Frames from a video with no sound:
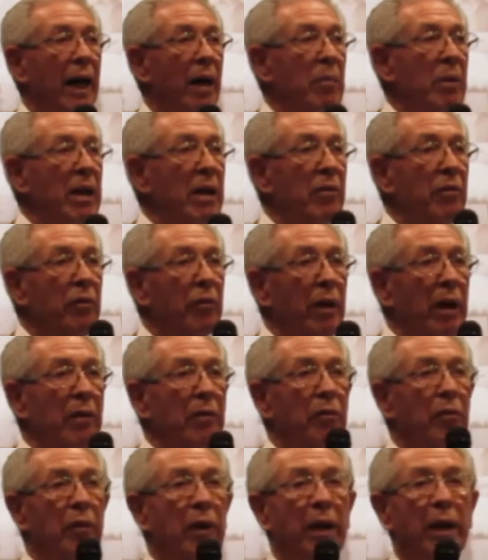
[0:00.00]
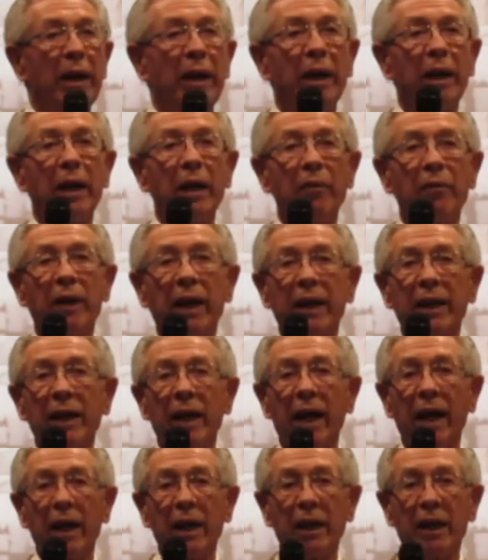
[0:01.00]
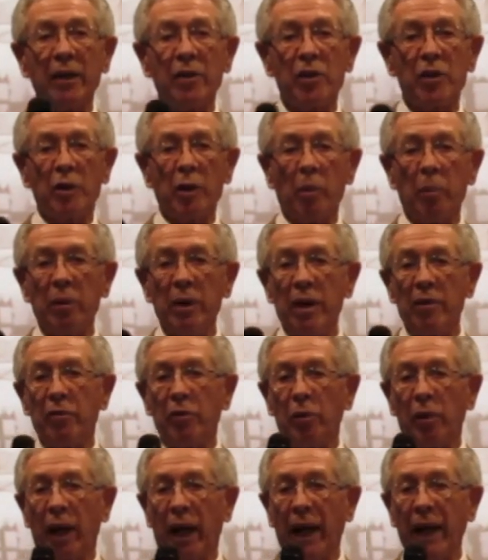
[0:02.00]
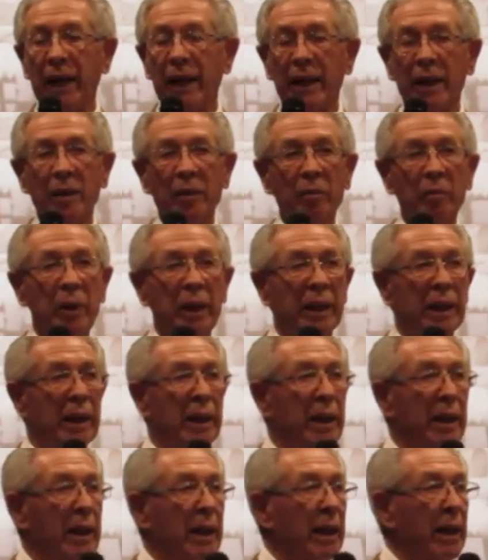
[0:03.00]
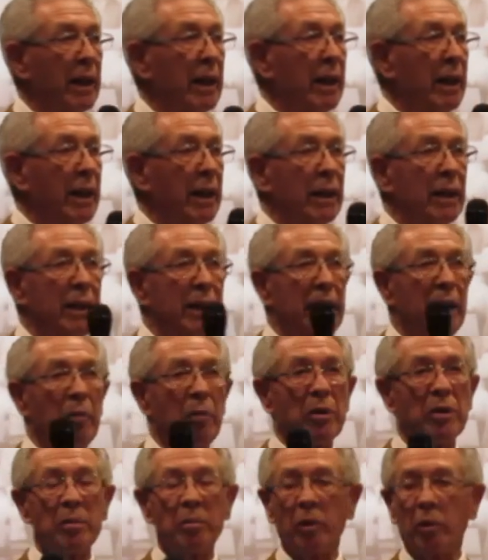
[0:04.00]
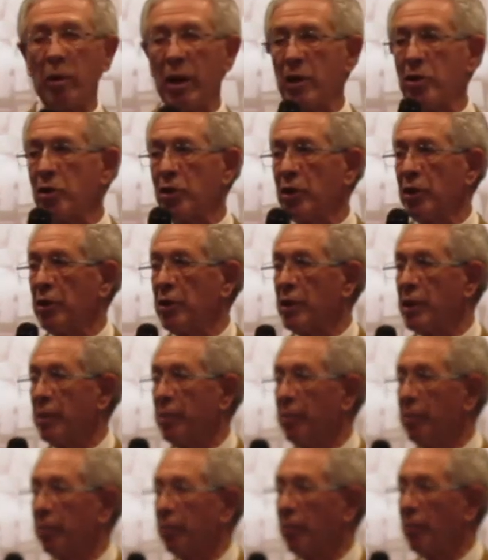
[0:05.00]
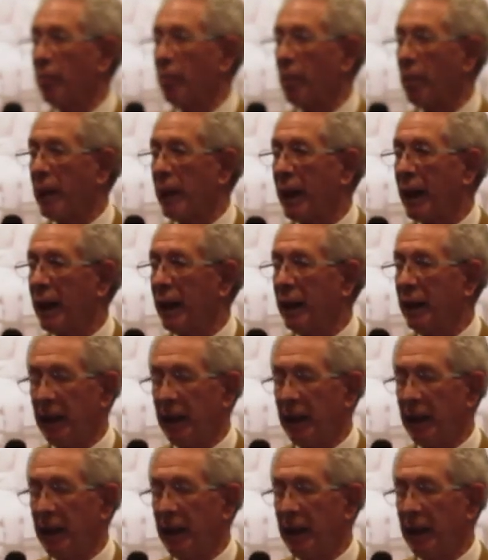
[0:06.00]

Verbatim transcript: I mean, if, if, uh, if I, can, I can stop here if you like, and we can uh, deal with some questions. Is that okay?